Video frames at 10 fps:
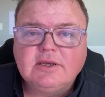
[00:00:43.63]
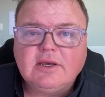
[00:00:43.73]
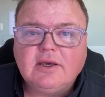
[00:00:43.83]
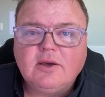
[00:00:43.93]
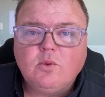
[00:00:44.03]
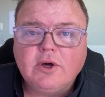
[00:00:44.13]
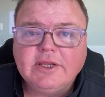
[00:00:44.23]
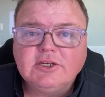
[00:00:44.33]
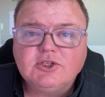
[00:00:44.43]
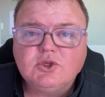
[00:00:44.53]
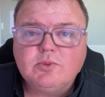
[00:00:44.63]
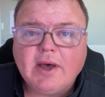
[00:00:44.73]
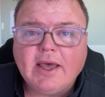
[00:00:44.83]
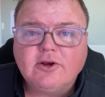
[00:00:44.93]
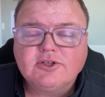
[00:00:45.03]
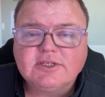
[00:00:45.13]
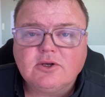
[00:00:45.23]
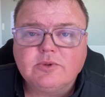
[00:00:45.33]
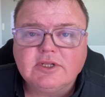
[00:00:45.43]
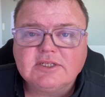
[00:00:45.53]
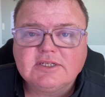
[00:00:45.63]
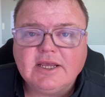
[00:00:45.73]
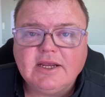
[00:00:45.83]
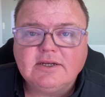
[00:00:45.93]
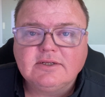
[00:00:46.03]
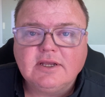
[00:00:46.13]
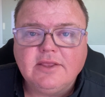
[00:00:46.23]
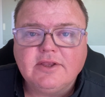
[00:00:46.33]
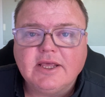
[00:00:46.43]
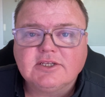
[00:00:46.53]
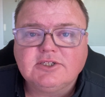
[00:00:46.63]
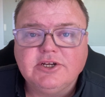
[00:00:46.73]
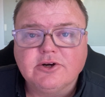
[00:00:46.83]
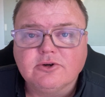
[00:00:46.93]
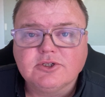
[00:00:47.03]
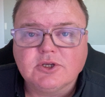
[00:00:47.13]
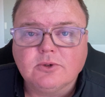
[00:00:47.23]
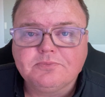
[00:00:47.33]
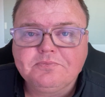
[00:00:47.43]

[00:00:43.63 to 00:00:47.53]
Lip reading: wanting to buy or sell real estate in the next year or so.